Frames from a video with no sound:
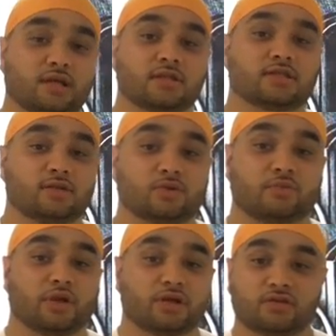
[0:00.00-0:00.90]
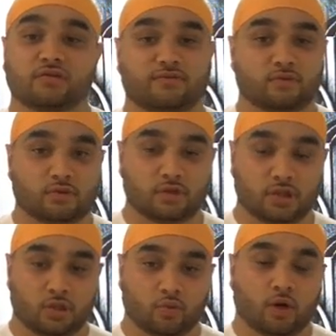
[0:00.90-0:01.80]
Santaji was bringing to the fore,
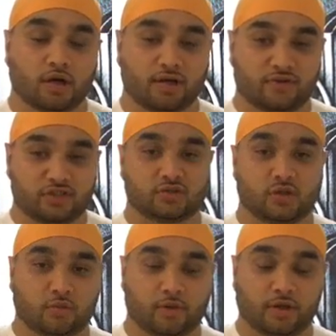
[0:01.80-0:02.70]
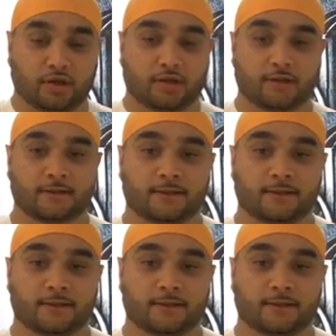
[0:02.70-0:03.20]
what kind of issues they were bringing.